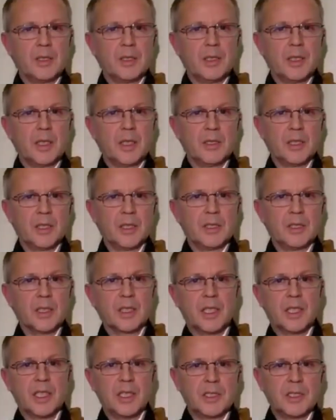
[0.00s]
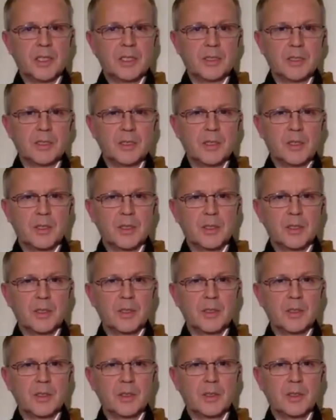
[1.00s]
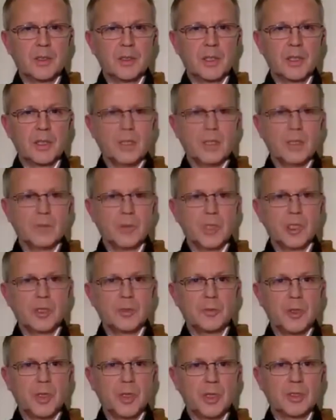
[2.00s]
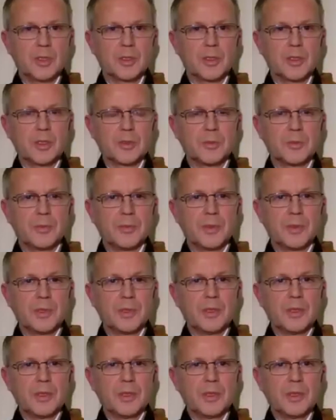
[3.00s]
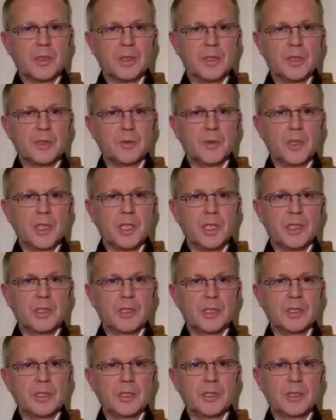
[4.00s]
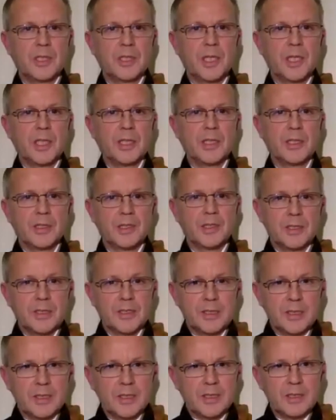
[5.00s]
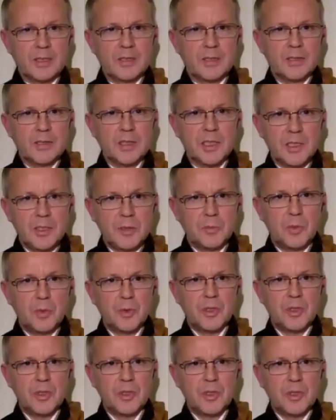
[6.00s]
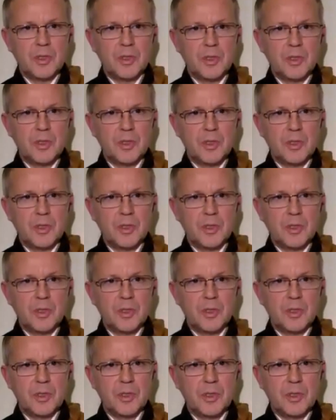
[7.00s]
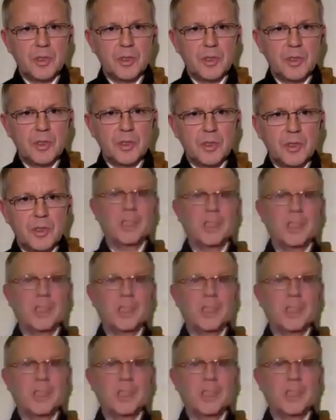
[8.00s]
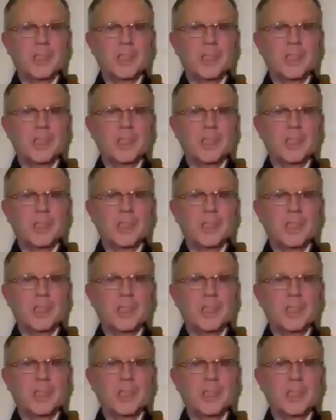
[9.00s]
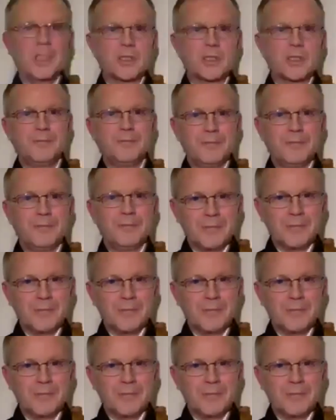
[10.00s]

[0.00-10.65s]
and then the kitchen uh, response it's really saying did you put the fire out and the kitchen says yes